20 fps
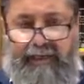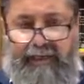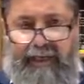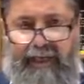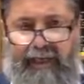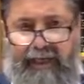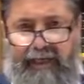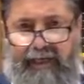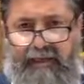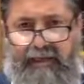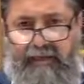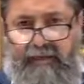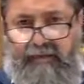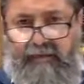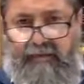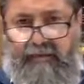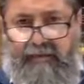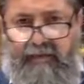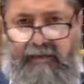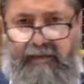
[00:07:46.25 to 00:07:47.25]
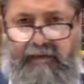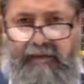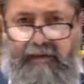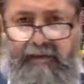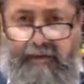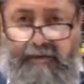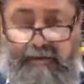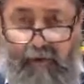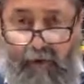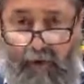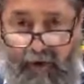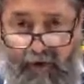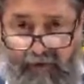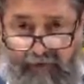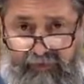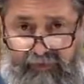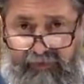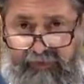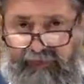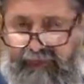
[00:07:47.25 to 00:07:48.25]
Pilegesh, as we mentioned, is a
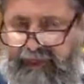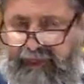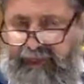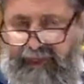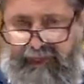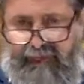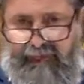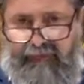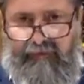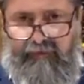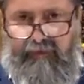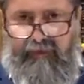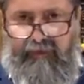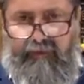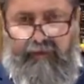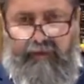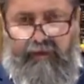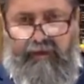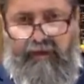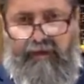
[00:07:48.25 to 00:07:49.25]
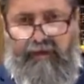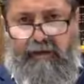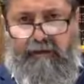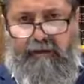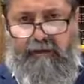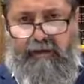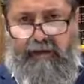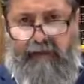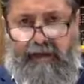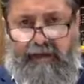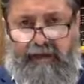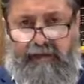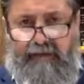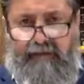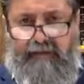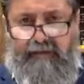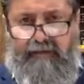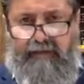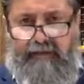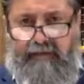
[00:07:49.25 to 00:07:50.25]
wife, not like today what do you think Pilegesh
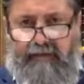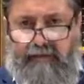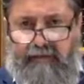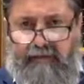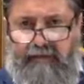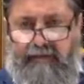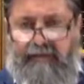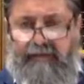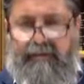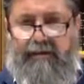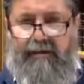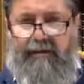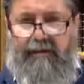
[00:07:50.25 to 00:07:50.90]
is a mistress.